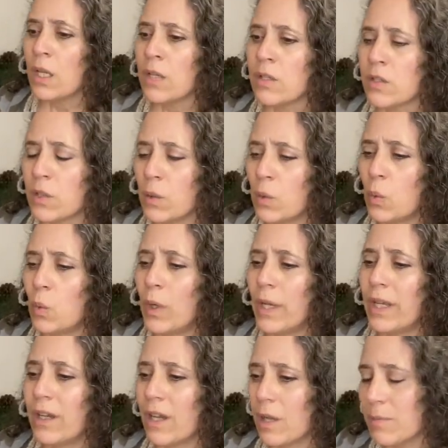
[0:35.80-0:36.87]
So when
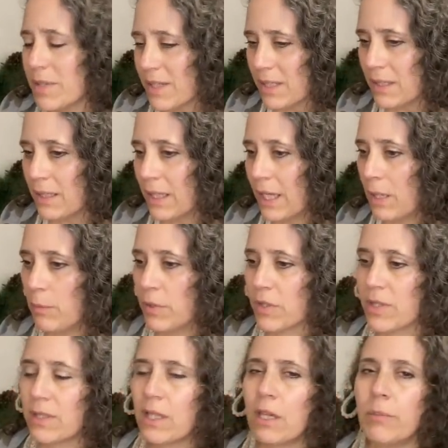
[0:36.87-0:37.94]
it comes to
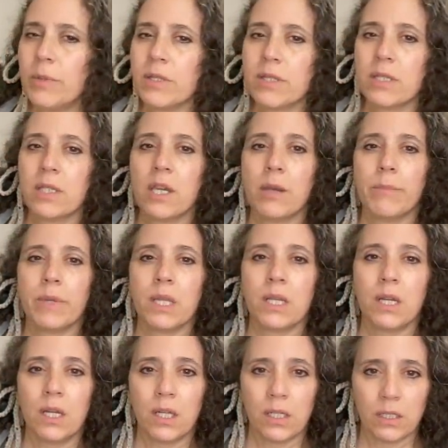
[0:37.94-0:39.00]
labels, labels come
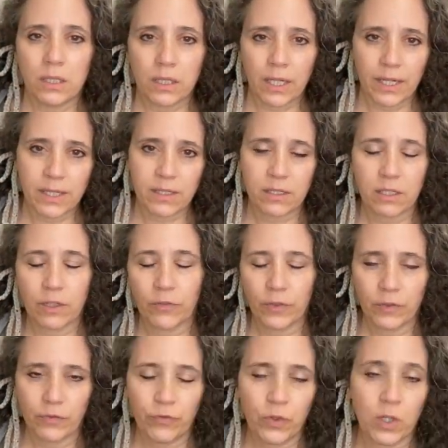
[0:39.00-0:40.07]
in all kinds of
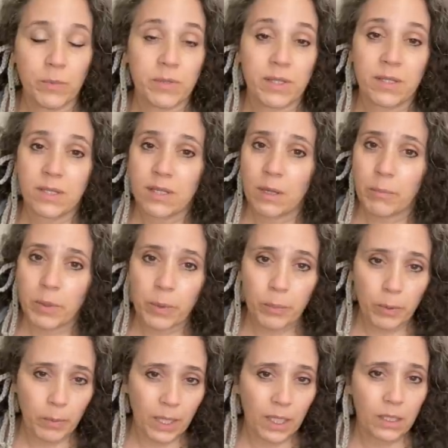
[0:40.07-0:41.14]
different forms, and some
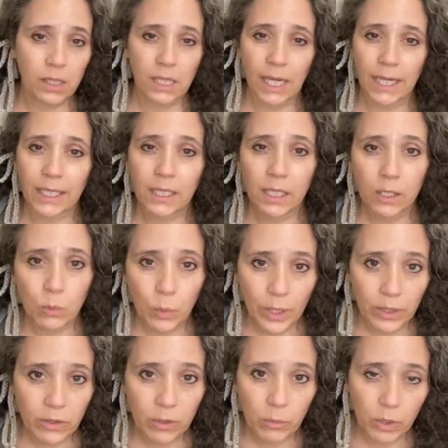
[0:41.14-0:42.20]
people may gladly
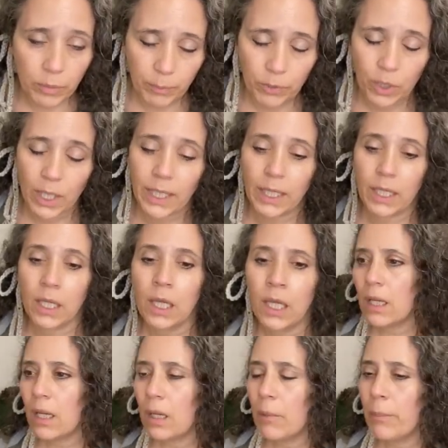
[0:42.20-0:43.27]
wear them with pride.
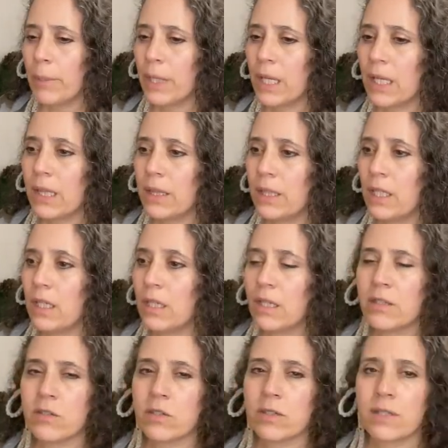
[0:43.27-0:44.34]
But I think
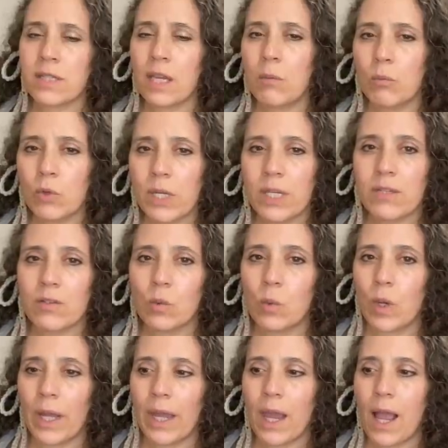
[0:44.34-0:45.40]
it's the same reason
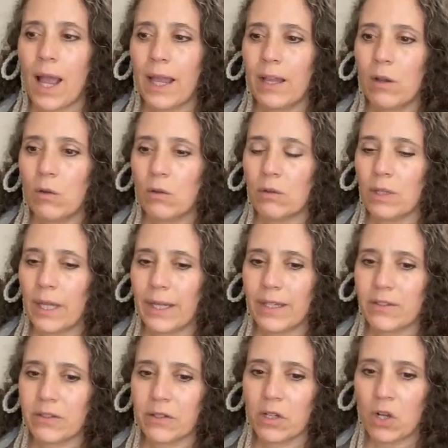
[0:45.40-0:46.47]
why I don't like
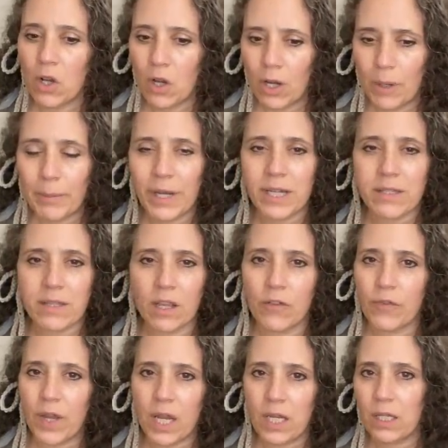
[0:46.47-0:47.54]
to call
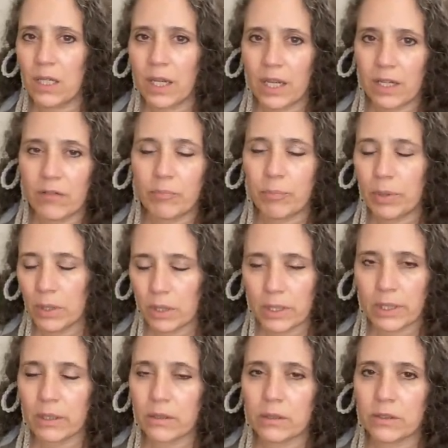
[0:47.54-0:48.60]
myself any kind of
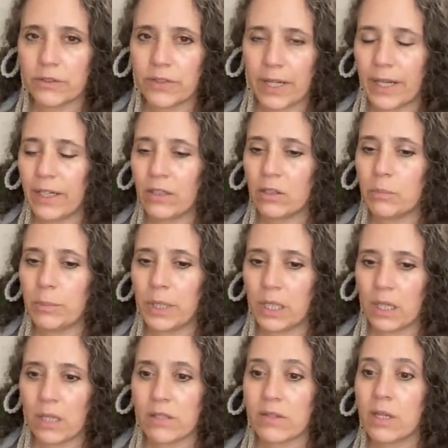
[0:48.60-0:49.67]
political title
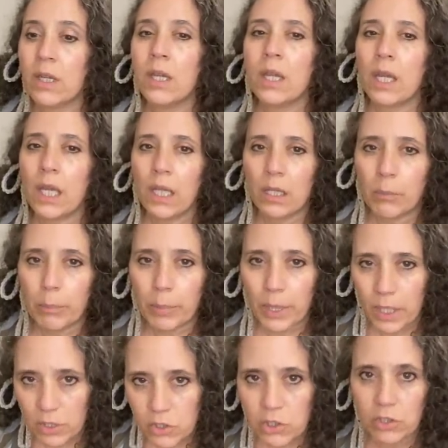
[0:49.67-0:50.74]
because it
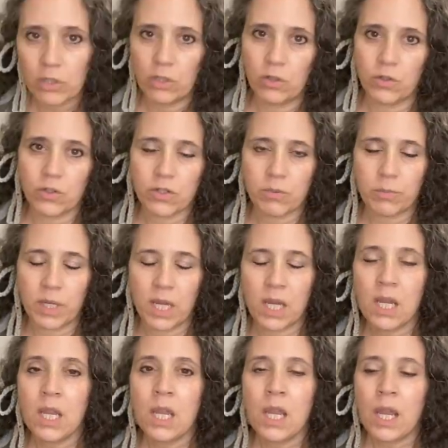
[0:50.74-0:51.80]
pigeonholes
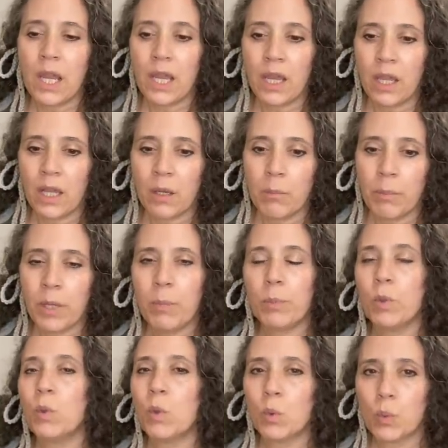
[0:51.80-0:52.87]
me, and
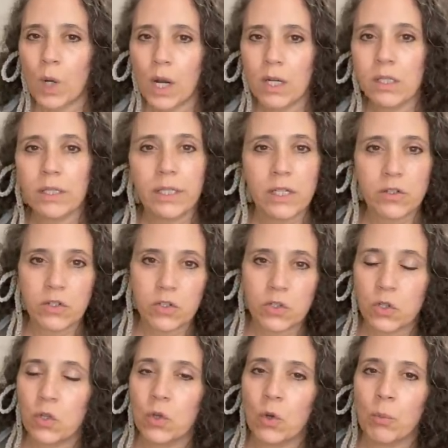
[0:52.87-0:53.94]
people will wrongly
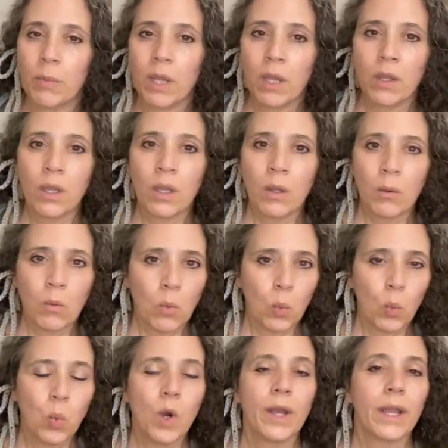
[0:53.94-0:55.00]
assume
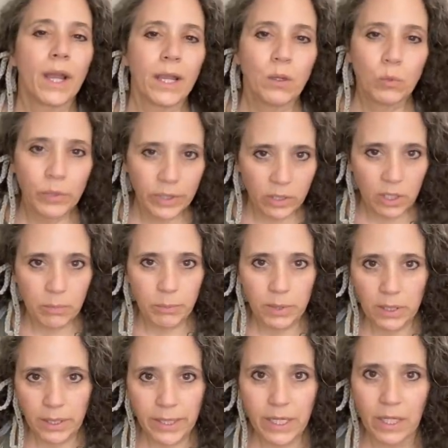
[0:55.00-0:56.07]
what I really
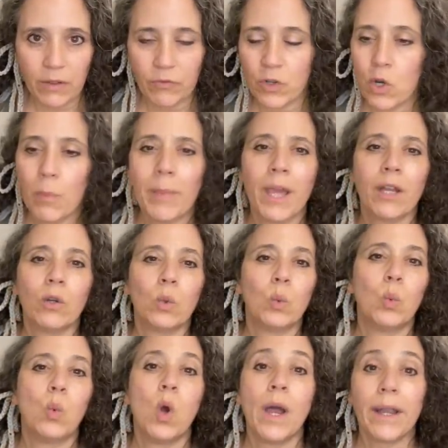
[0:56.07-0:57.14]
believe, no matter
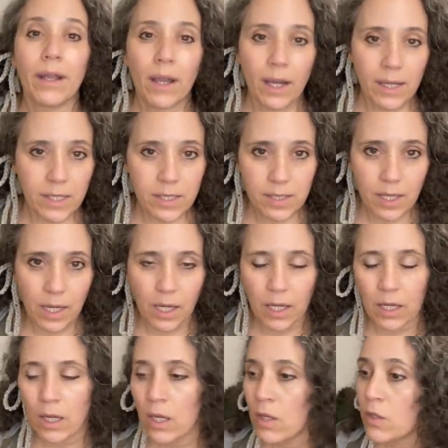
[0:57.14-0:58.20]
what I
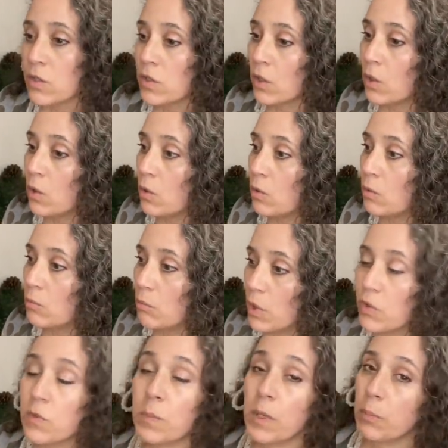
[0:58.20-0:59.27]
say. So
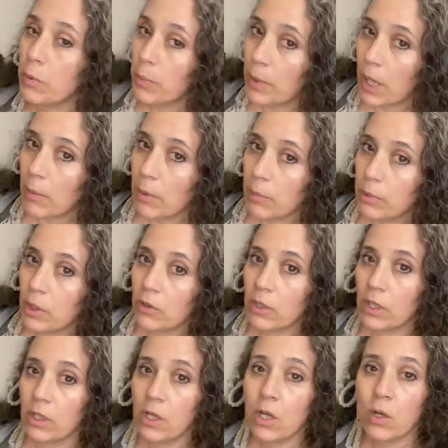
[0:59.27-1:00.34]
most people probably
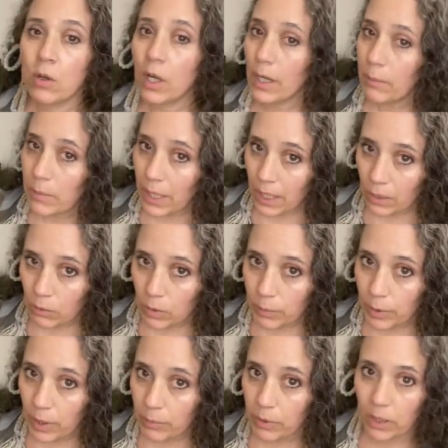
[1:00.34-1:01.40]
already know I'm not a
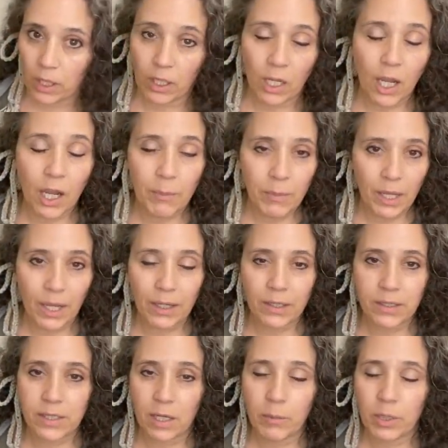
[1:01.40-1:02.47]
Republican, I'm not a
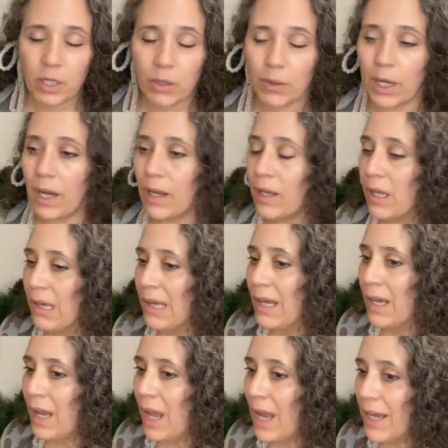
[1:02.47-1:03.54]
Democrat
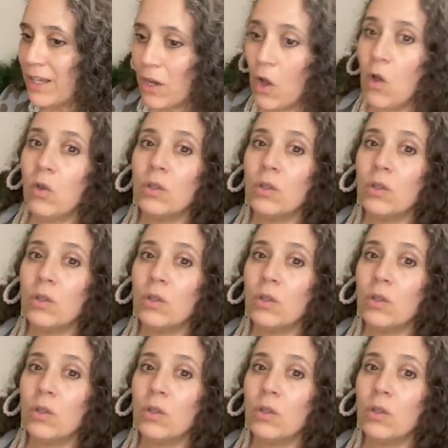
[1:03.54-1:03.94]
I don't